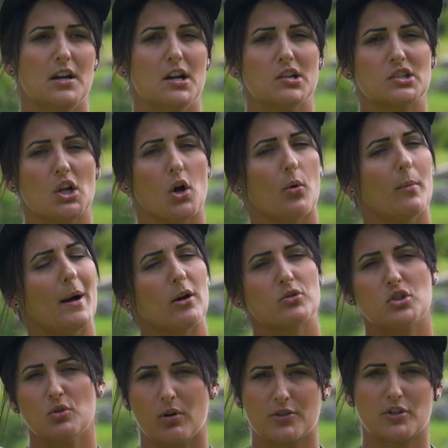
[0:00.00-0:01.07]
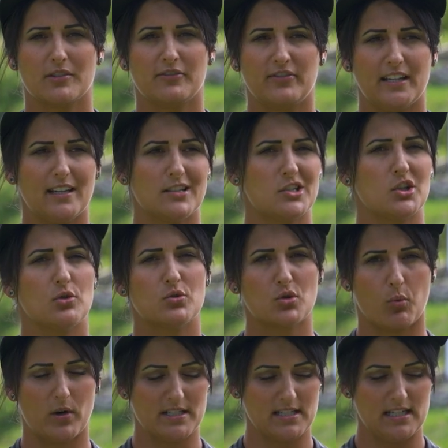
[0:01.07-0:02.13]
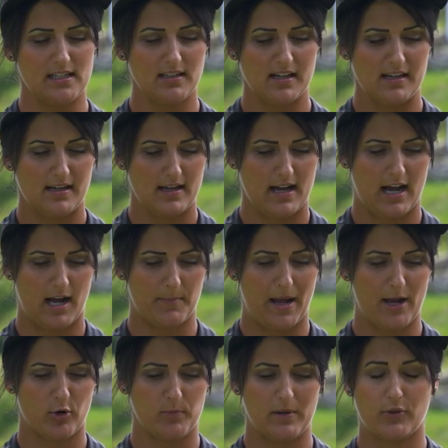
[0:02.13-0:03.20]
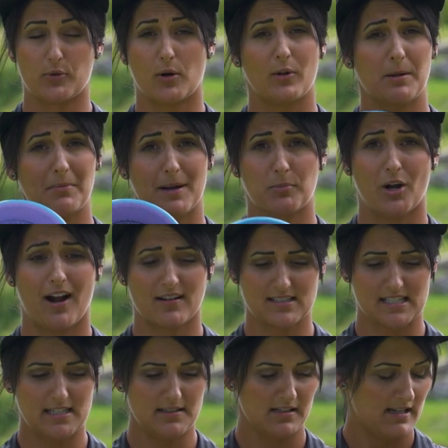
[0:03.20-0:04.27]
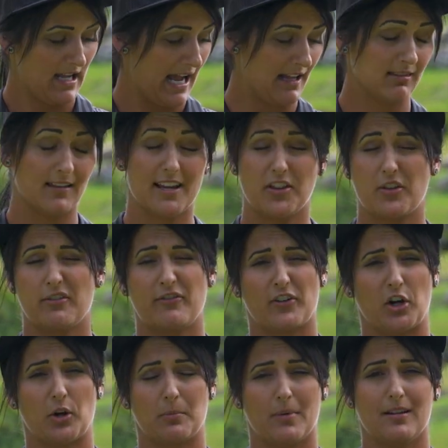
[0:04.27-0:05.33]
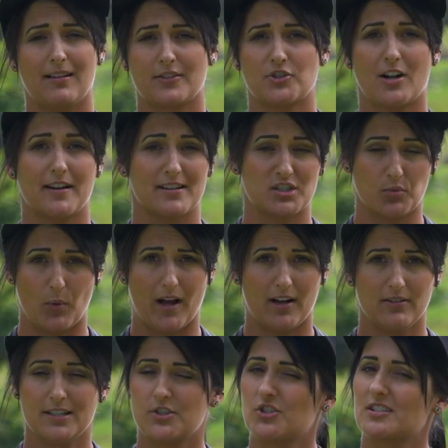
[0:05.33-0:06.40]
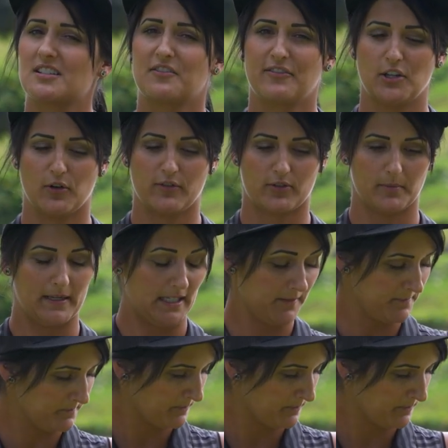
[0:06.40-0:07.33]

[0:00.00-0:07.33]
So about 200 feet, 220, I would be throwing my PROXY. I like the firm electron as well. It's just the feel for me.